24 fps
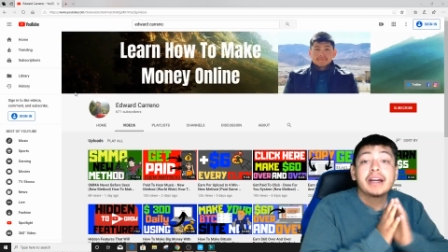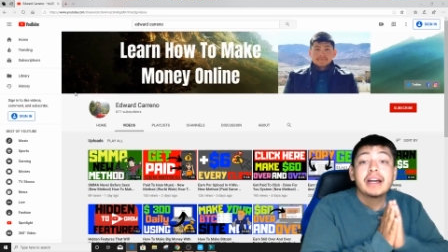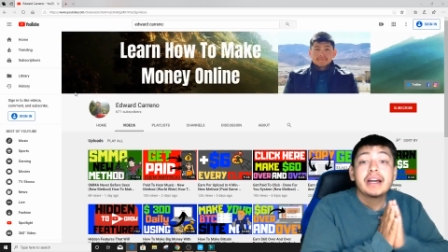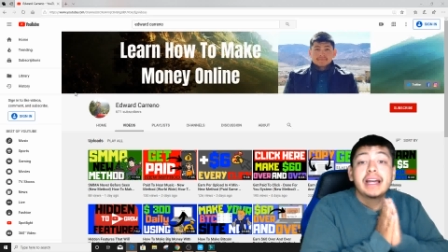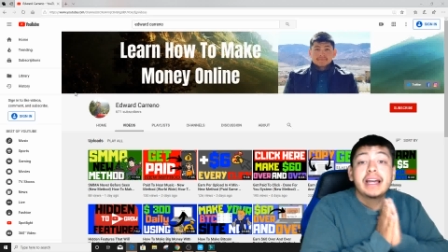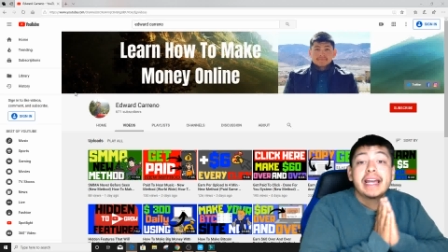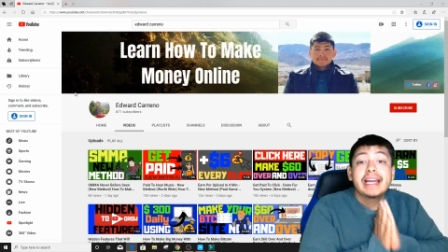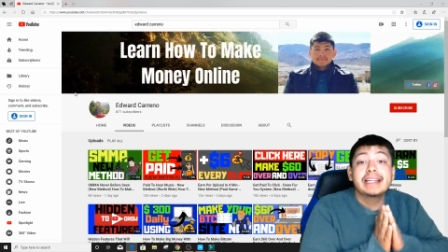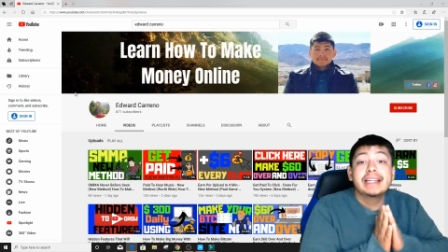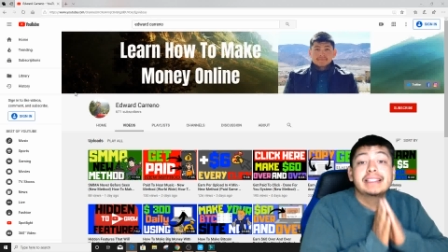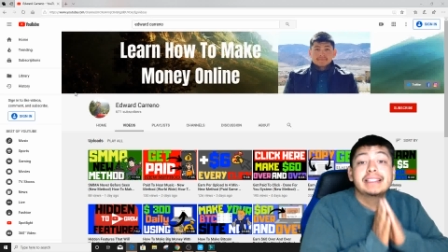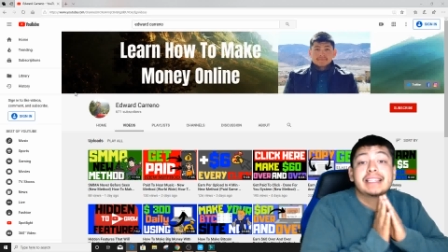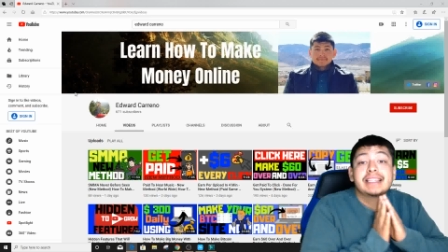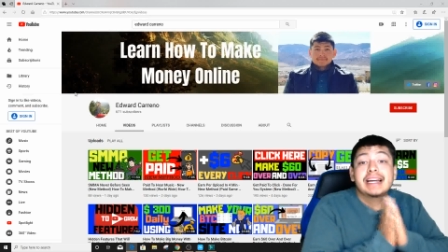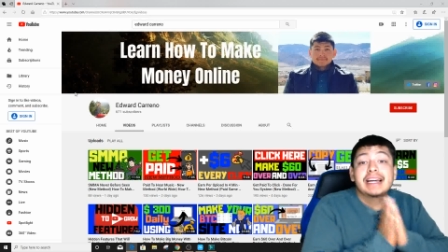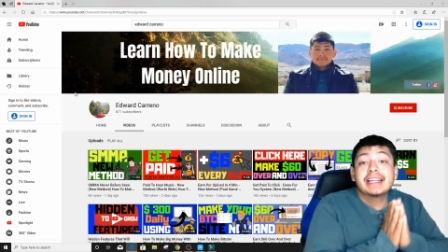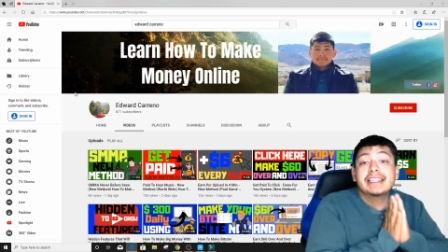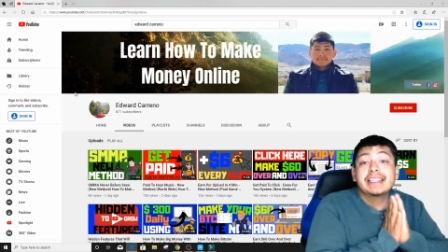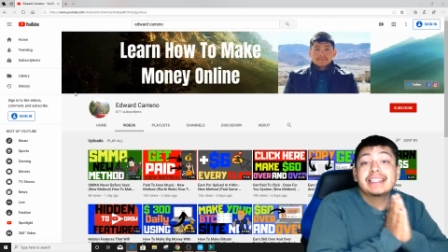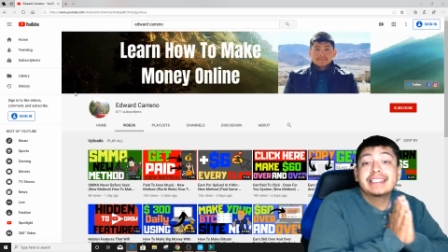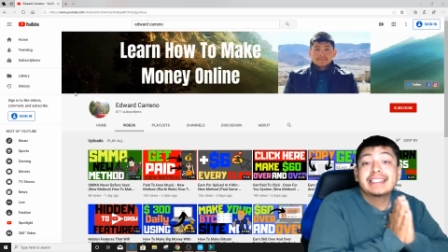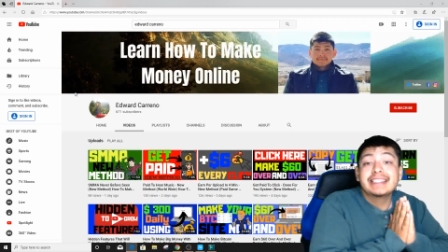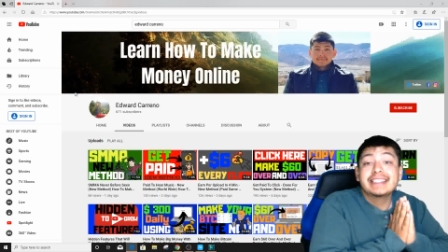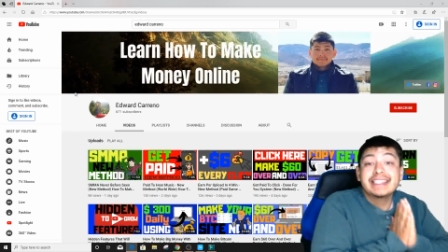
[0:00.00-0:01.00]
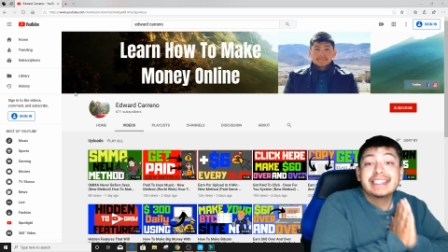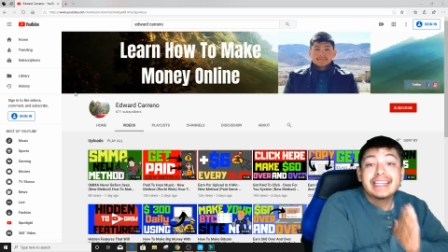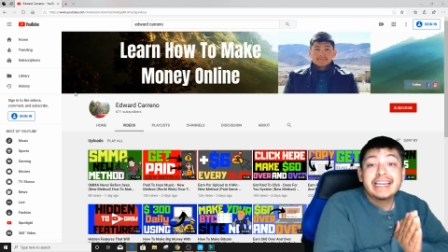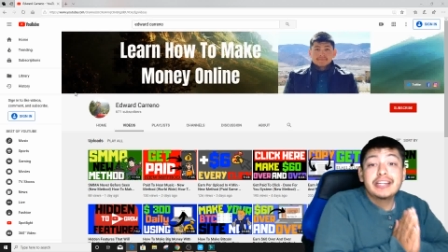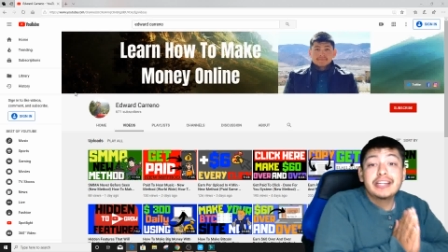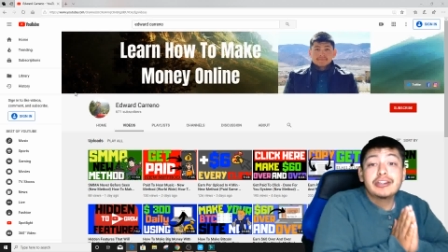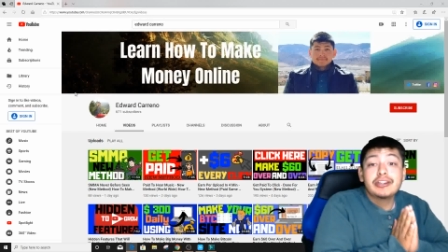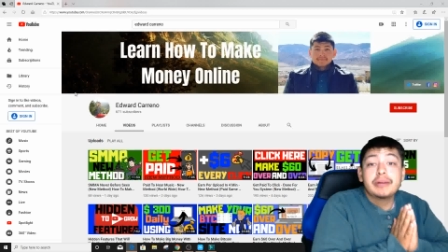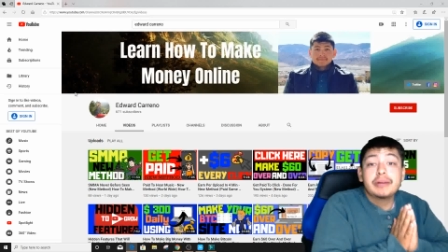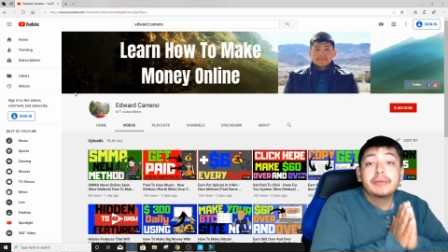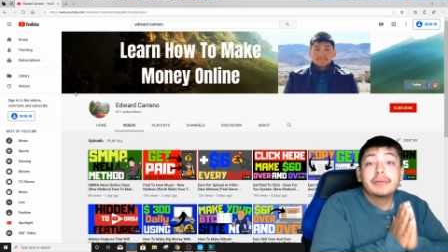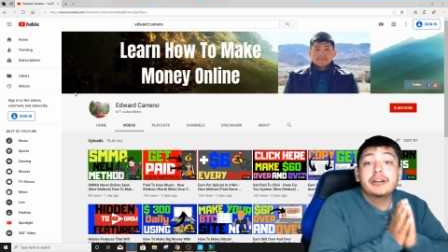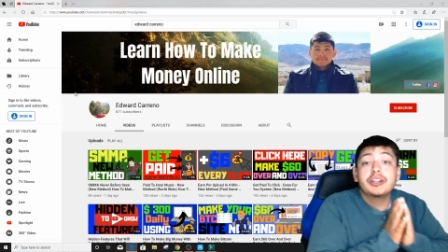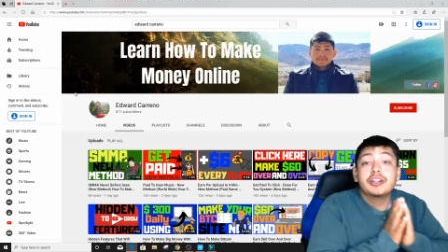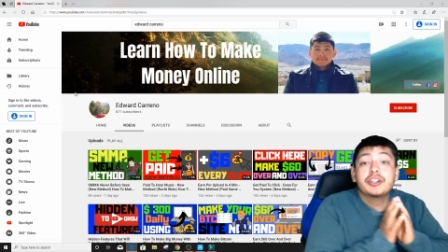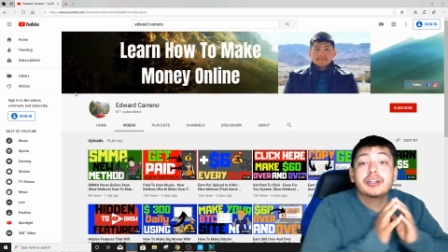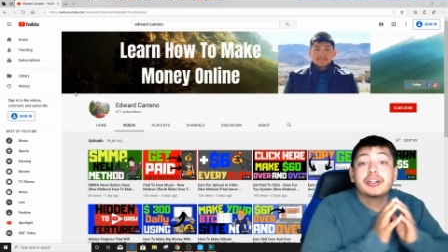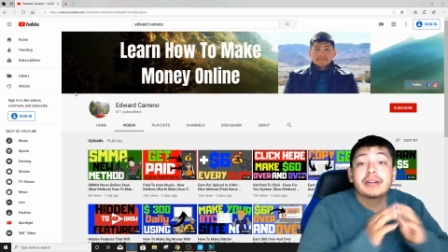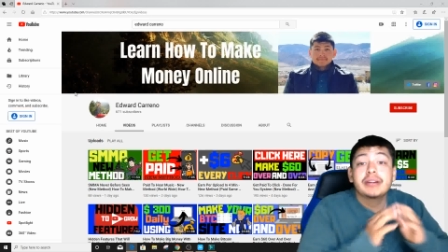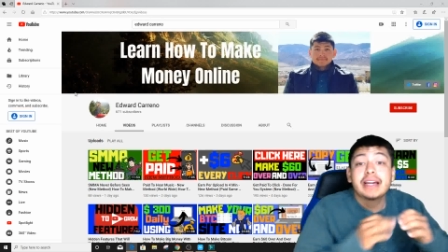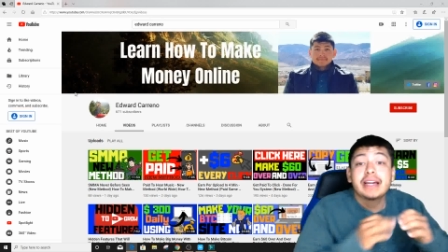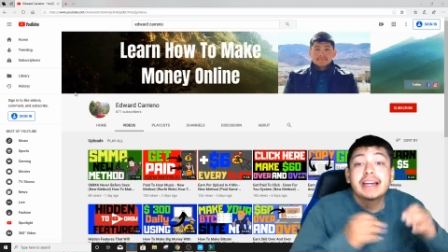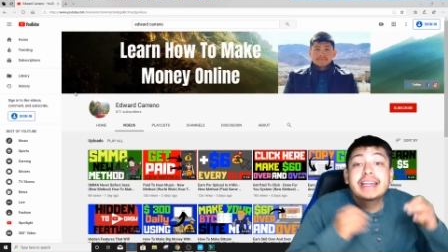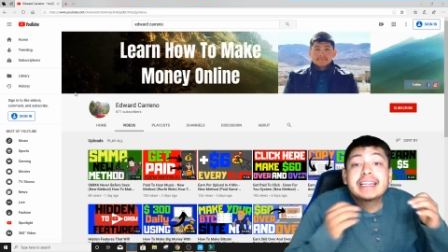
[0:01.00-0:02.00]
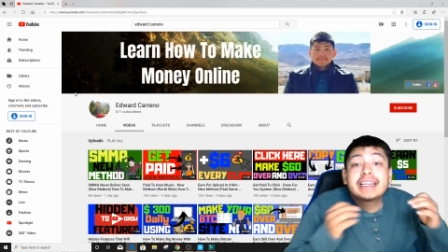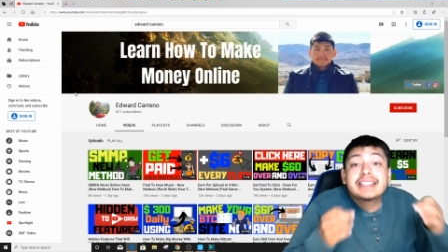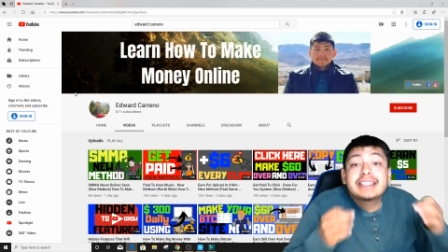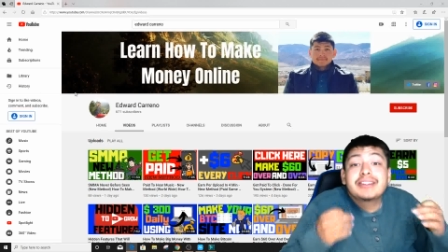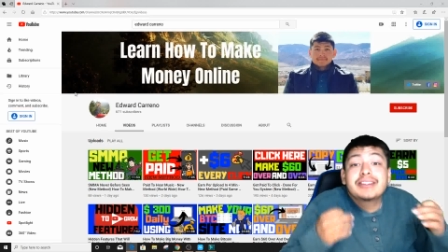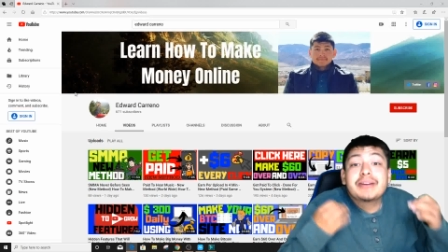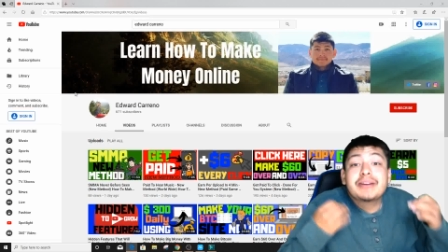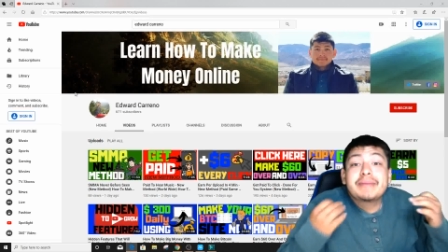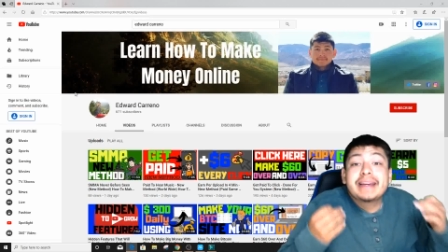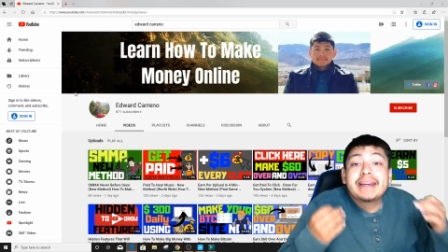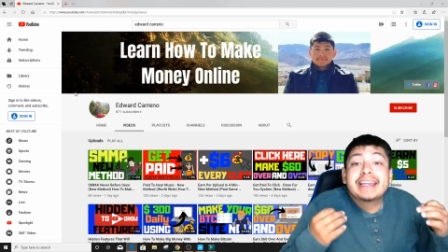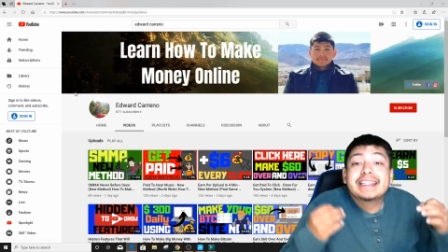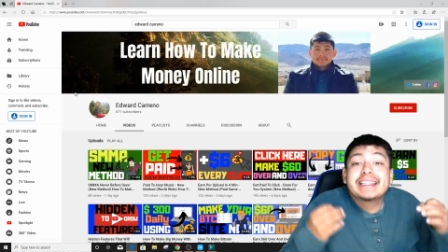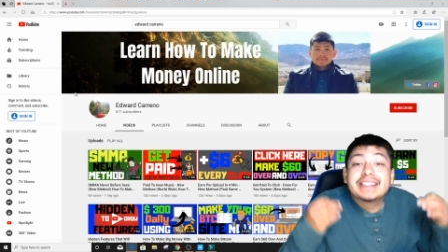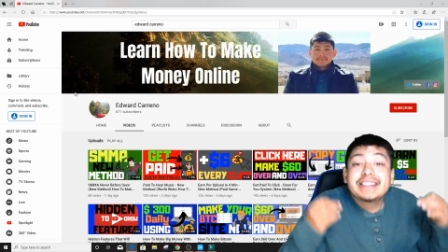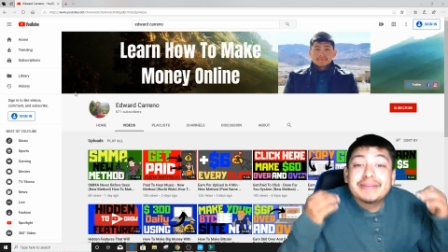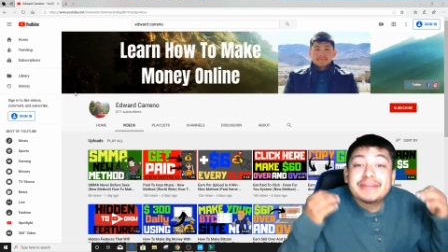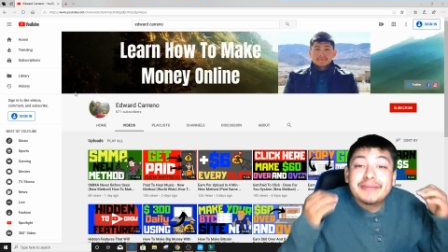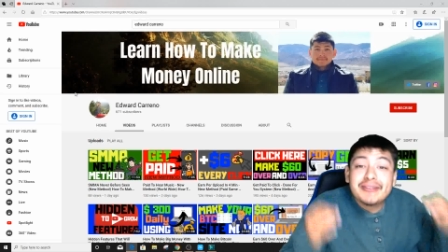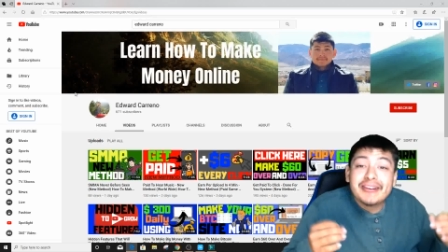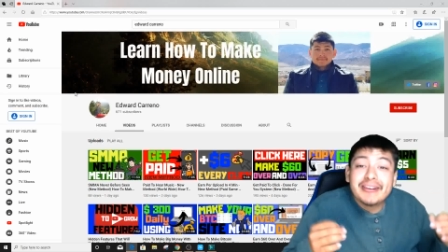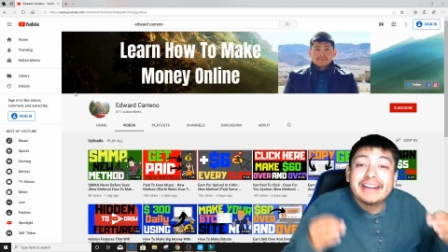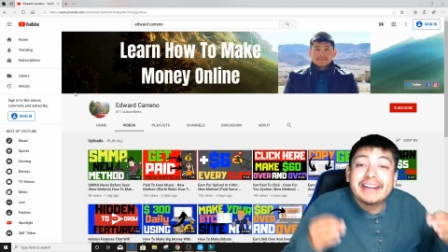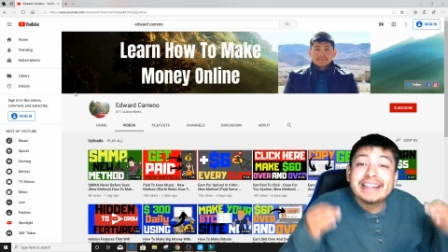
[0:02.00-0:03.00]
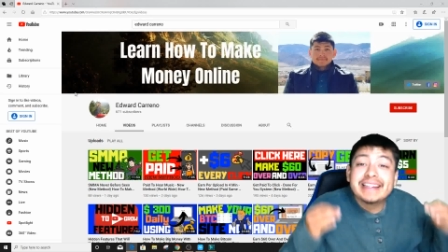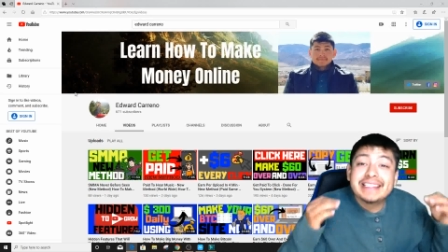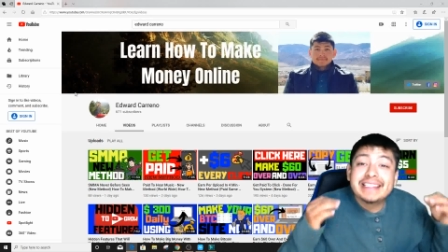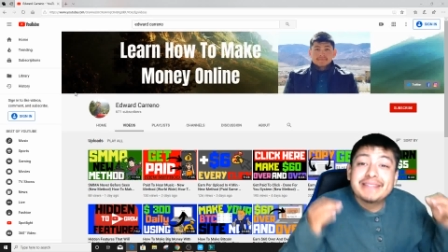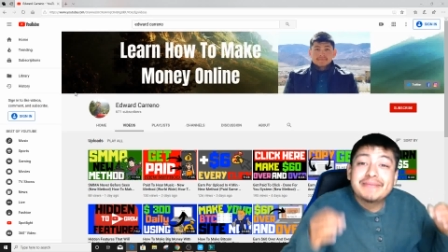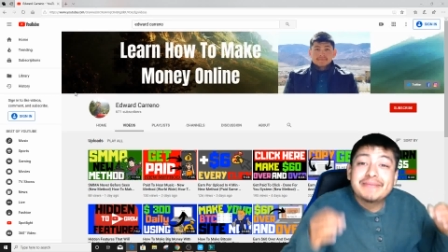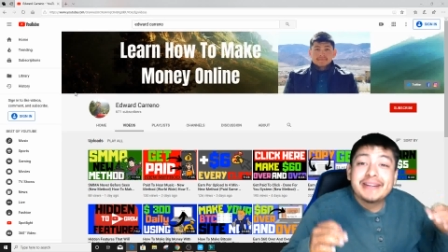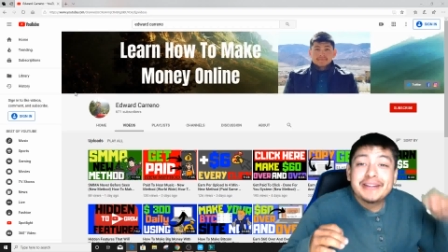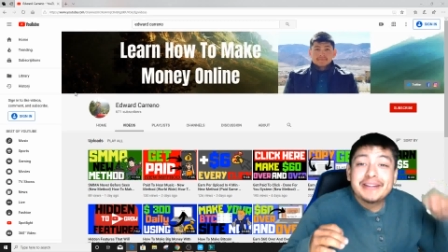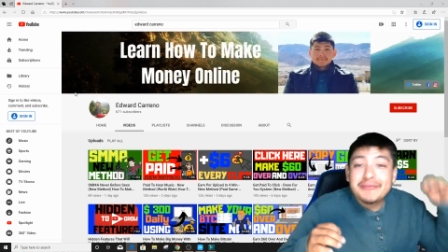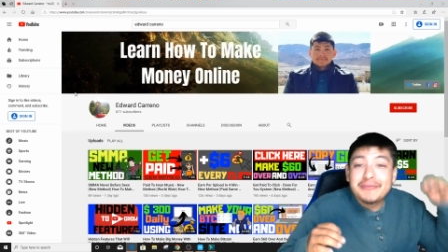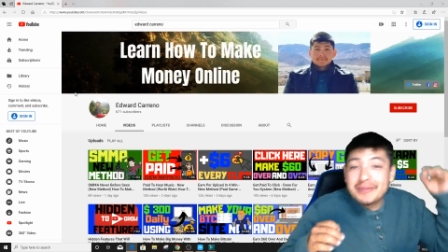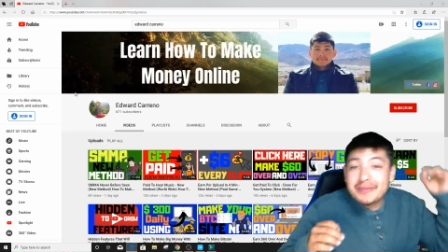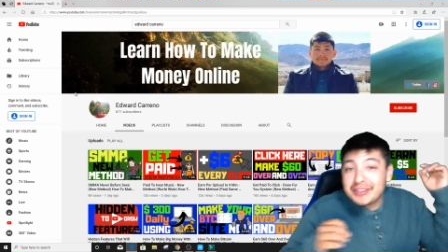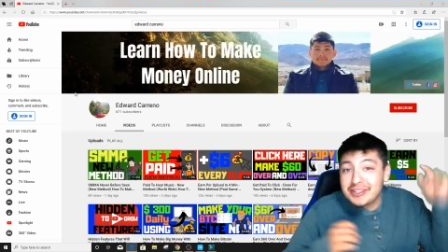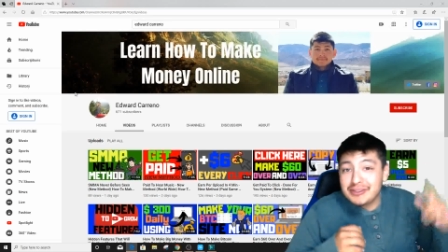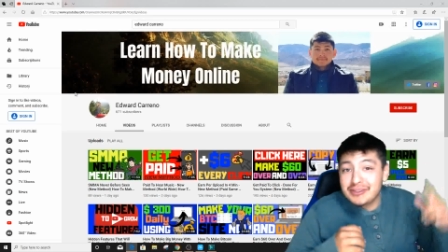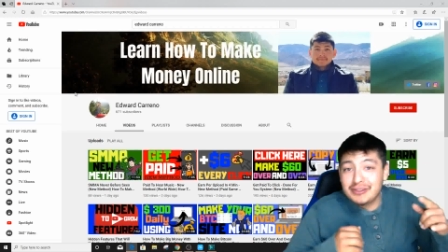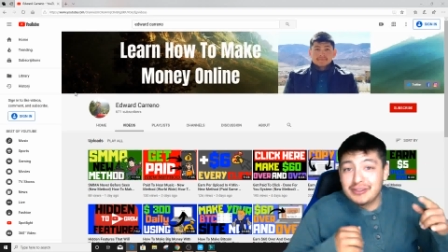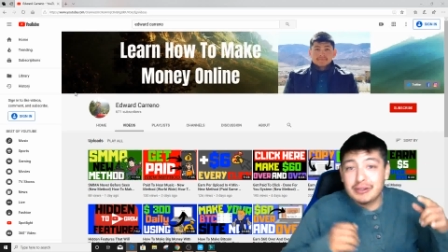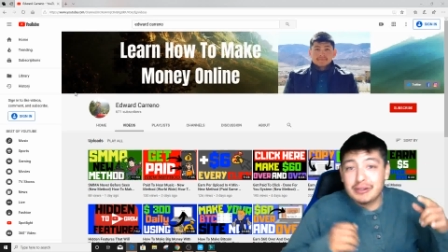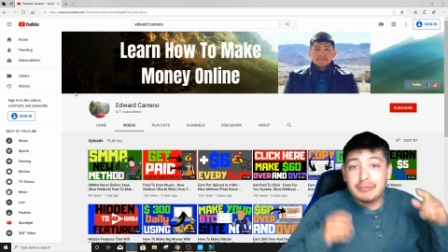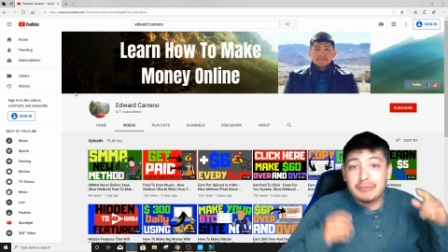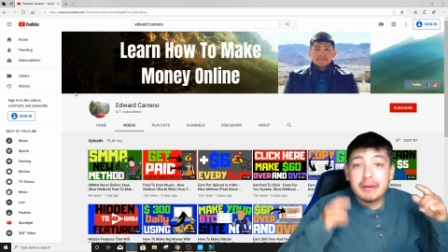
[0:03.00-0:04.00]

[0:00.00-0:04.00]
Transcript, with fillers: inside of this niche. I'm going to show you how you can start making some crazy money with YouTube.